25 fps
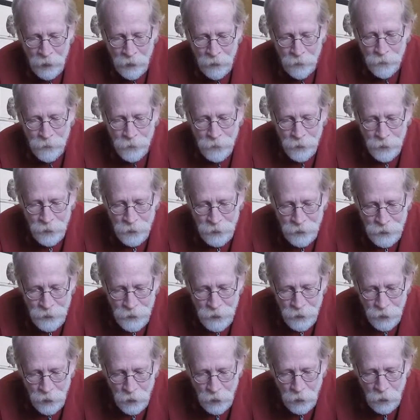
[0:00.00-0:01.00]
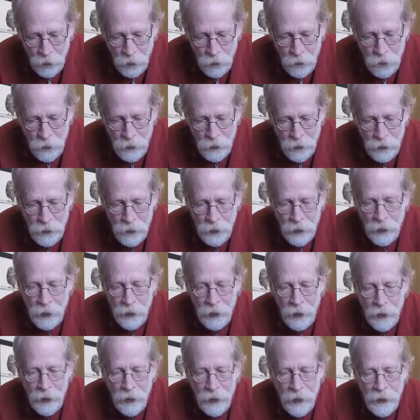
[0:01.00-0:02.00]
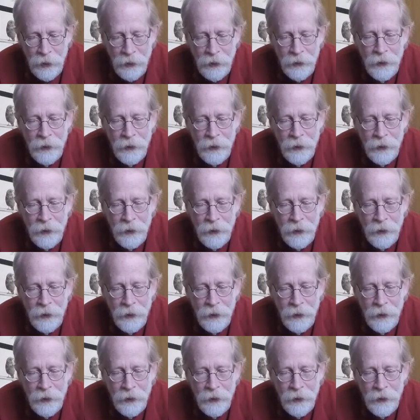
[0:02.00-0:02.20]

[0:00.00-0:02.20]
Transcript: First, though, uh,